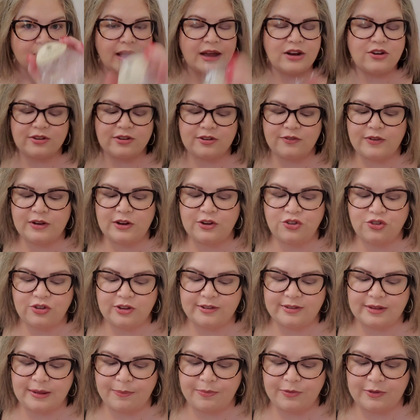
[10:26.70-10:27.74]
I just finished
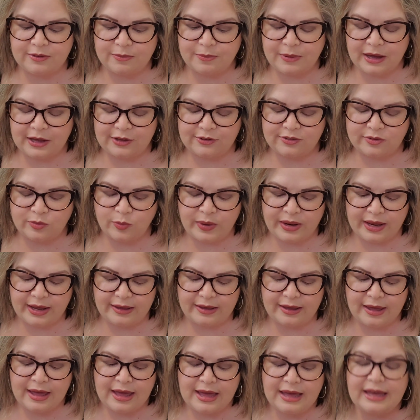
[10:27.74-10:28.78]
this up this past week.